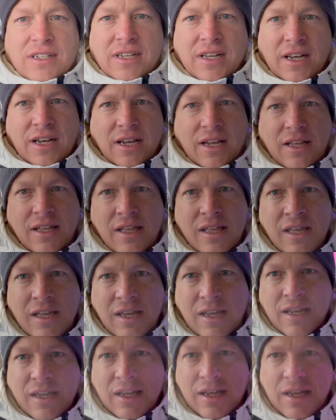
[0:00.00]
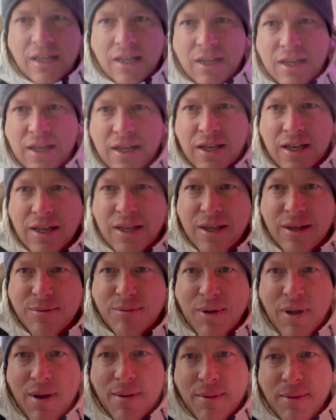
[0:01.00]
tell,
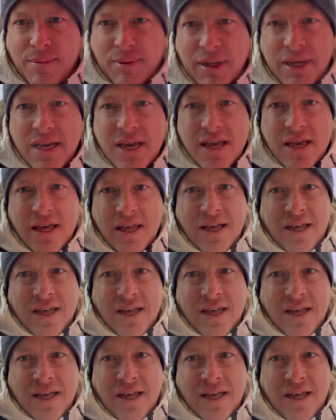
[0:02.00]
probably,